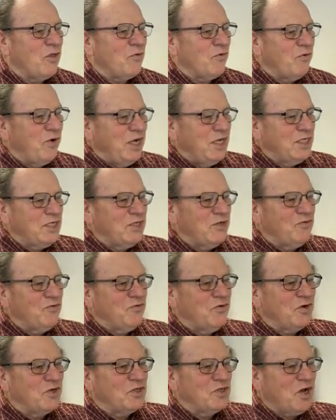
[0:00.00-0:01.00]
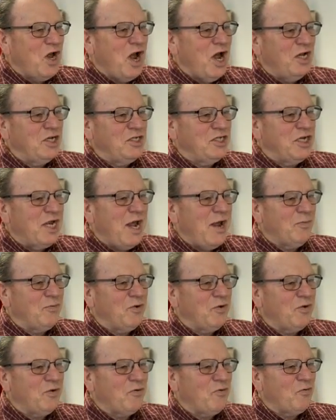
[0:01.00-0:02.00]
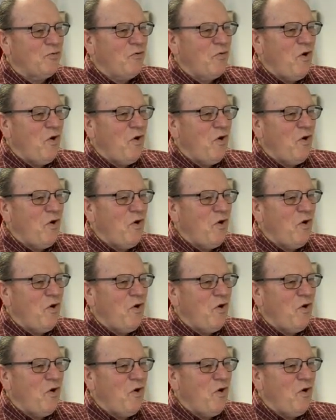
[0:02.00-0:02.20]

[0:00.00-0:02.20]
The reason for John chapter